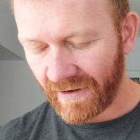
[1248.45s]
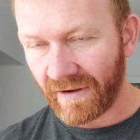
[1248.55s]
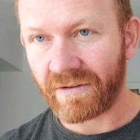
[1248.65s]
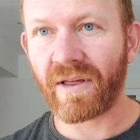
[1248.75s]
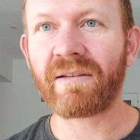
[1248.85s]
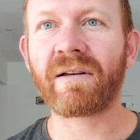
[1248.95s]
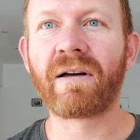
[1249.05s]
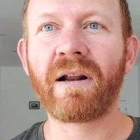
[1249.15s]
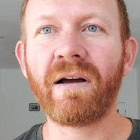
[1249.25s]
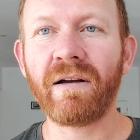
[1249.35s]
So that's
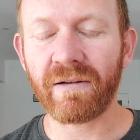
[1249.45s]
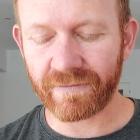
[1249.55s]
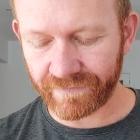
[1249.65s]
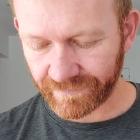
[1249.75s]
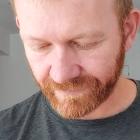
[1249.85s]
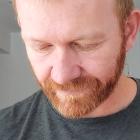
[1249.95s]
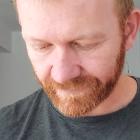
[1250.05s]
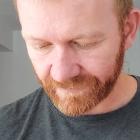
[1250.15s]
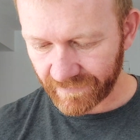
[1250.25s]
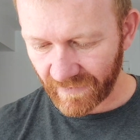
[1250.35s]
gr
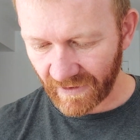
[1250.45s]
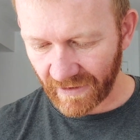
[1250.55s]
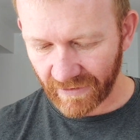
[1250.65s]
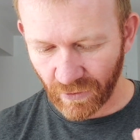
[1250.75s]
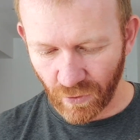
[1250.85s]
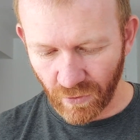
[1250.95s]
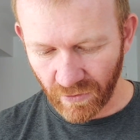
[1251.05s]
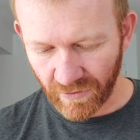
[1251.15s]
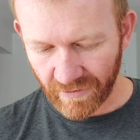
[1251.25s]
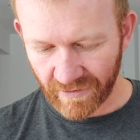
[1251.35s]
and
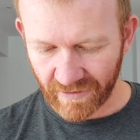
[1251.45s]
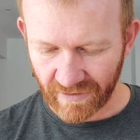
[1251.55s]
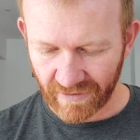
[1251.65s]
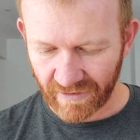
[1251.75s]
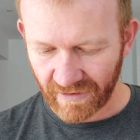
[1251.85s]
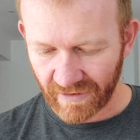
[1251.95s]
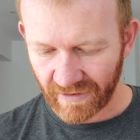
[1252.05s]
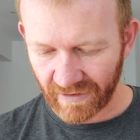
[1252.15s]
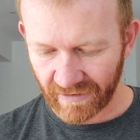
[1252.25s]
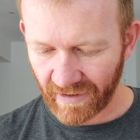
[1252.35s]
gru
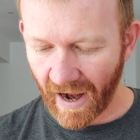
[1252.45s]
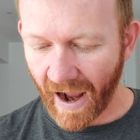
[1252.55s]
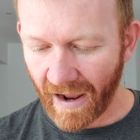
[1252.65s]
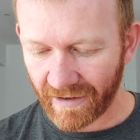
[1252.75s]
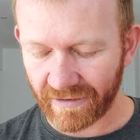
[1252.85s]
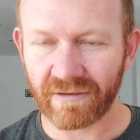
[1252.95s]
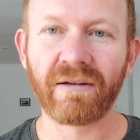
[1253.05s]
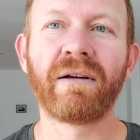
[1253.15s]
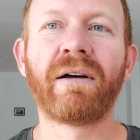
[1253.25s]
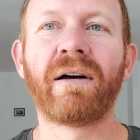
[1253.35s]
and gra.
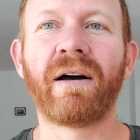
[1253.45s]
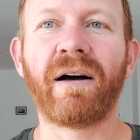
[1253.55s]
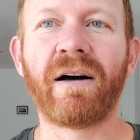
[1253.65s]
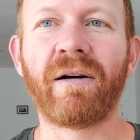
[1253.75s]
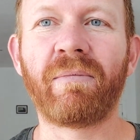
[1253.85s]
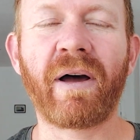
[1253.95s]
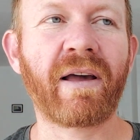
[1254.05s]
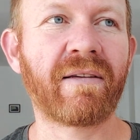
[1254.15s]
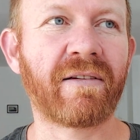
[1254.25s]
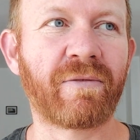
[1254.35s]
I
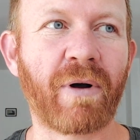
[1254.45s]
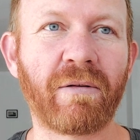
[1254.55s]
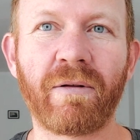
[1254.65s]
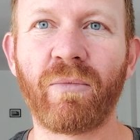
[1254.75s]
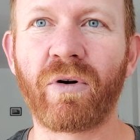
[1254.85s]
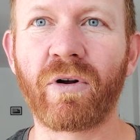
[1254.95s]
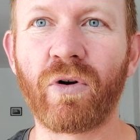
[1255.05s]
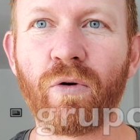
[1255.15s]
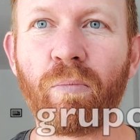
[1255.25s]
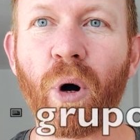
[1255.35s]
guess there's probably more
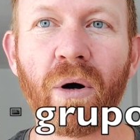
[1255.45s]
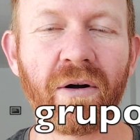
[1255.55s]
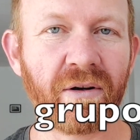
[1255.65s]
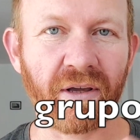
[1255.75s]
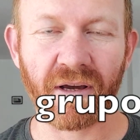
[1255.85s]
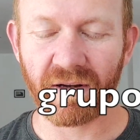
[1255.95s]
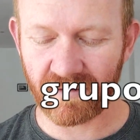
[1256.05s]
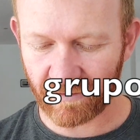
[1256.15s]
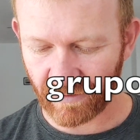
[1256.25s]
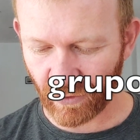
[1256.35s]
grupo,
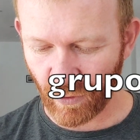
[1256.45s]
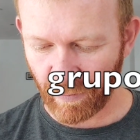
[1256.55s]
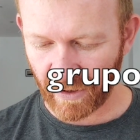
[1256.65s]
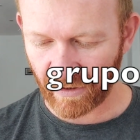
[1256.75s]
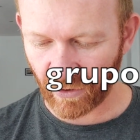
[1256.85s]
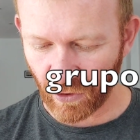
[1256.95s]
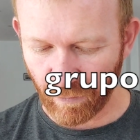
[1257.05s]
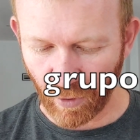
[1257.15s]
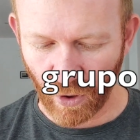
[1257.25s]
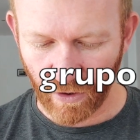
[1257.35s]
group,
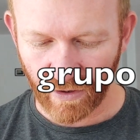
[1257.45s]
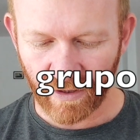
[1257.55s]
grupo.